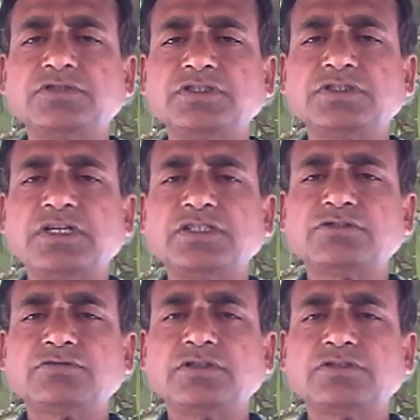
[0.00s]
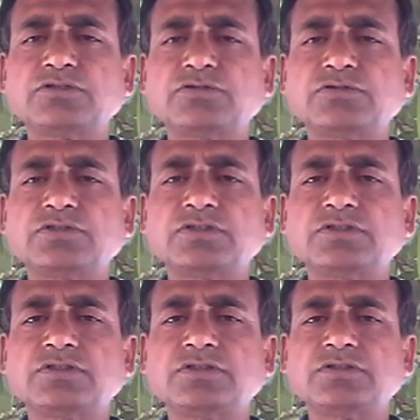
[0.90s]
these natural
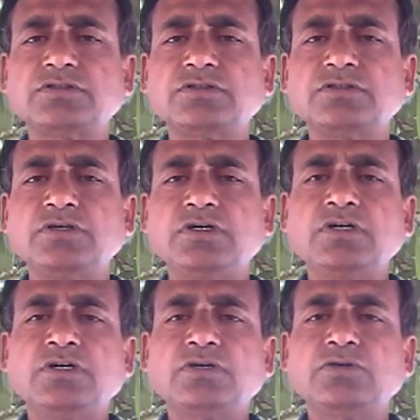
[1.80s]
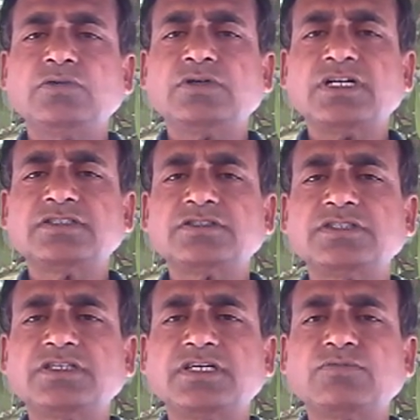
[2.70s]
resources, no
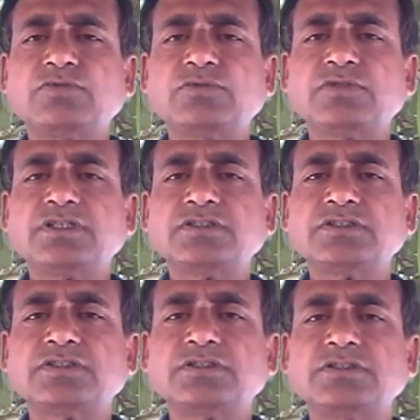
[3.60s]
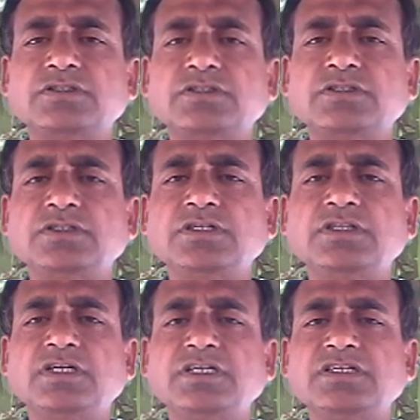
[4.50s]
country can progress
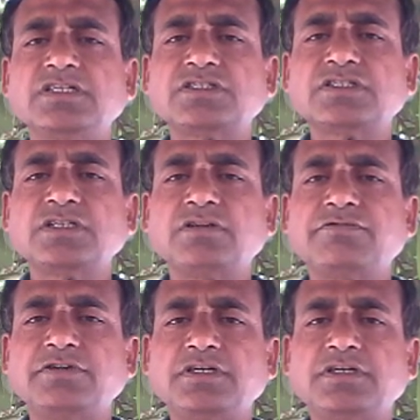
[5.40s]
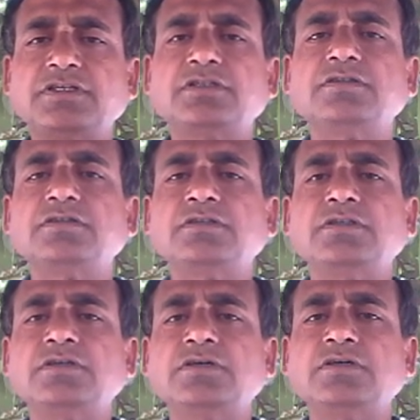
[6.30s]
in the industrial field.
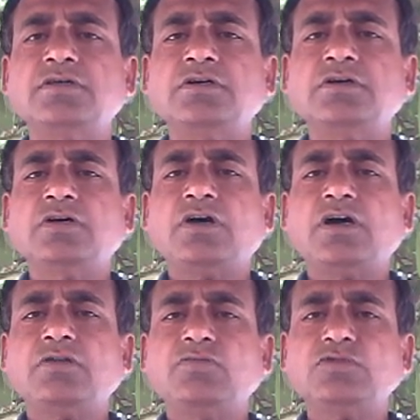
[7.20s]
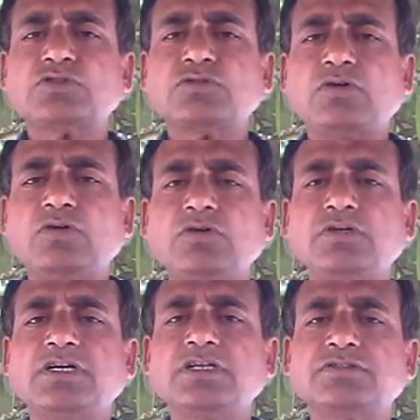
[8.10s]
Almost
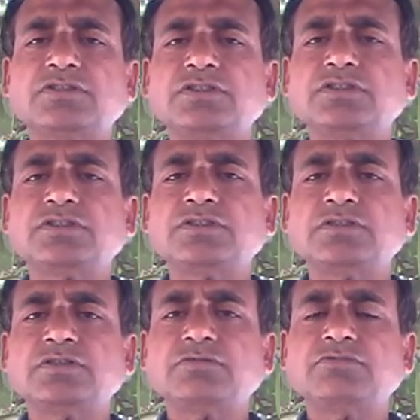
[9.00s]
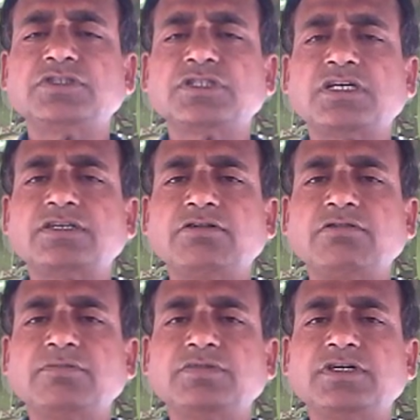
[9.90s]
all countries which are
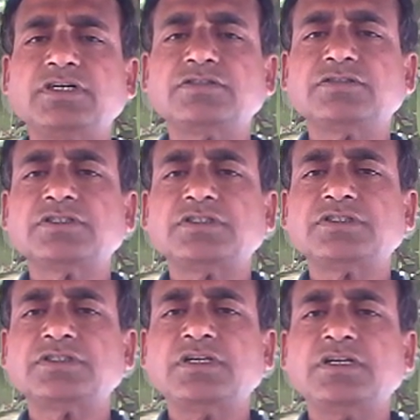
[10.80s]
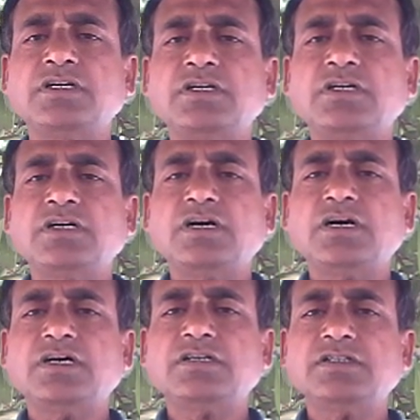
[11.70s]
developed countries
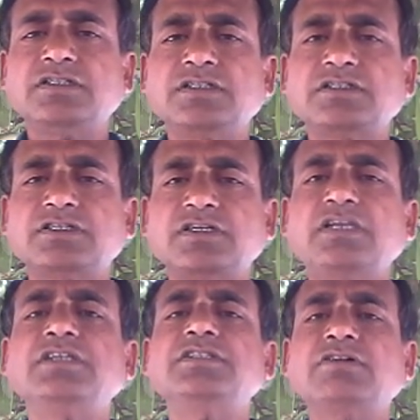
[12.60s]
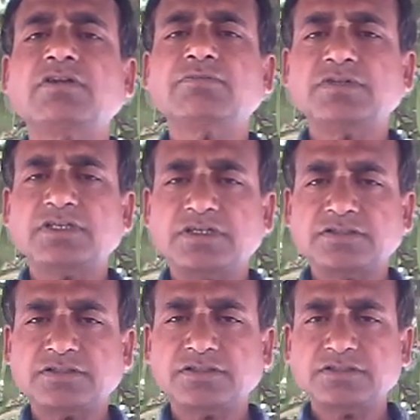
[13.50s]
are industrially developed
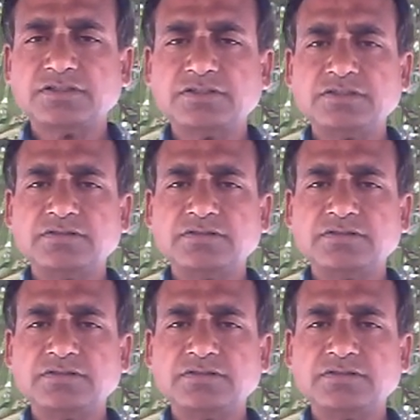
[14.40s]
countries.